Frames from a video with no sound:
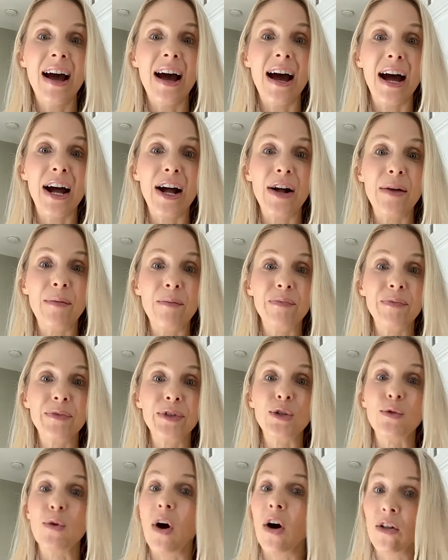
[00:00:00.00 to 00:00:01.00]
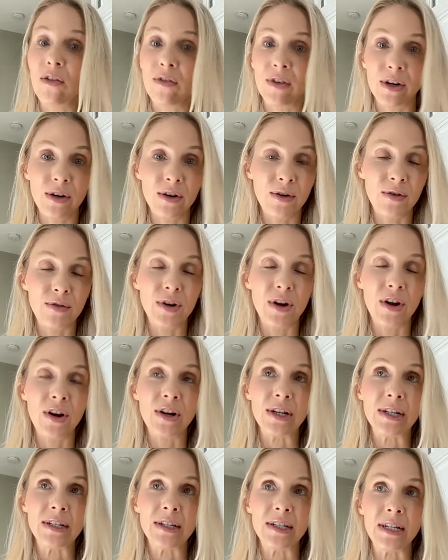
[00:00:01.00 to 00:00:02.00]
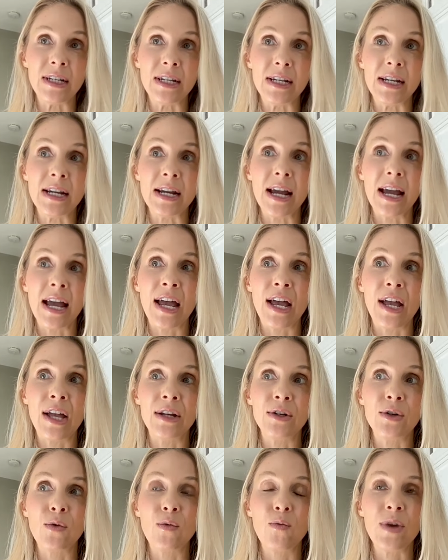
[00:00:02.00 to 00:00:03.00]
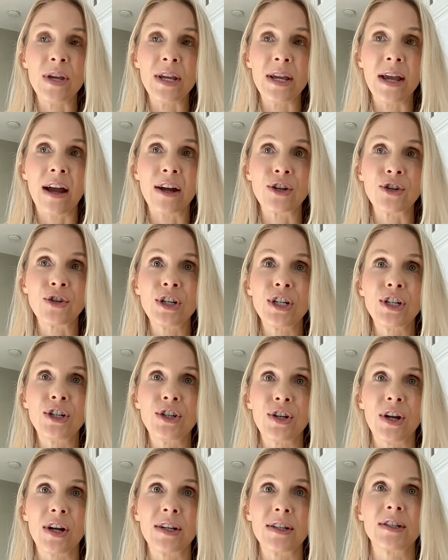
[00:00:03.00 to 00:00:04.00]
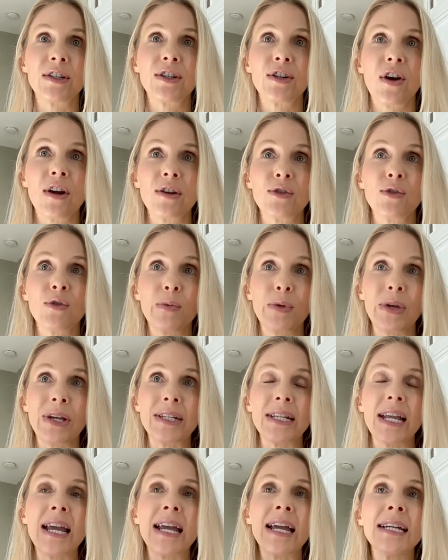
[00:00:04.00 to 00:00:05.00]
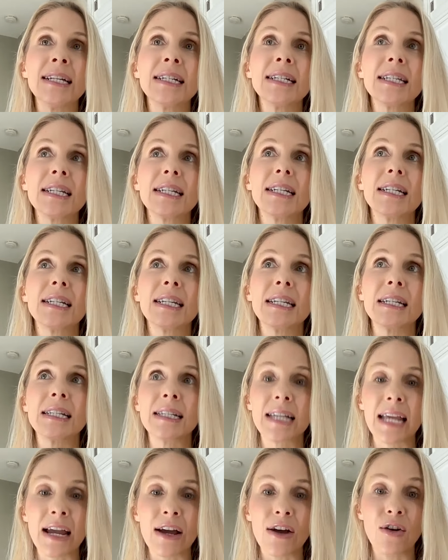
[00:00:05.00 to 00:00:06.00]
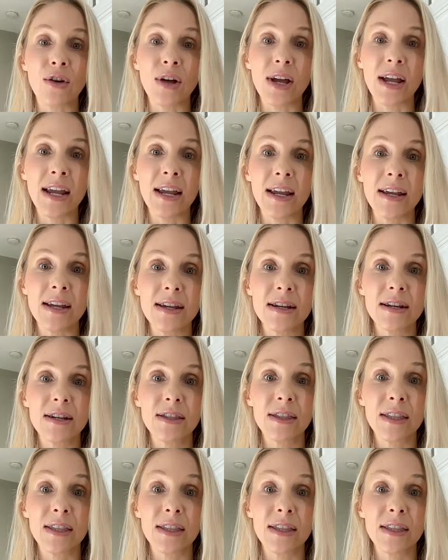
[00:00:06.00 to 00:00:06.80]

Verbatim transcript: um, do all of our own R and D, and we actually just got to a place and to scale a.